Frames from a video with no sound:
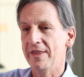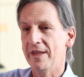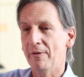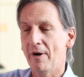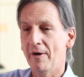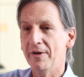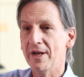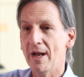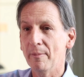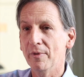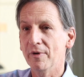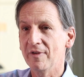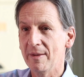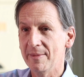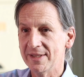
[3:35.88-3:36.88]
there are a number
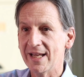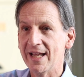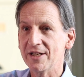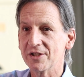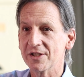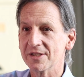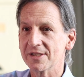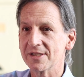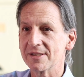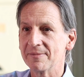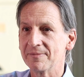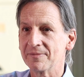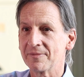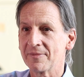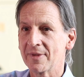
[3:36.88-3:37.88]
of limitations.
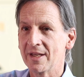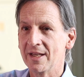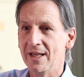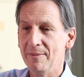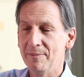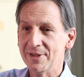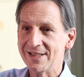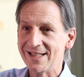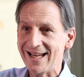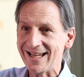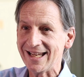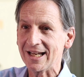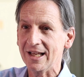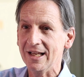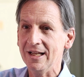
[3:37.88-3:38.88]
In
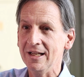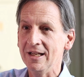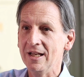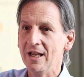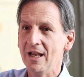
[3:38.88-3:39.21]
particular,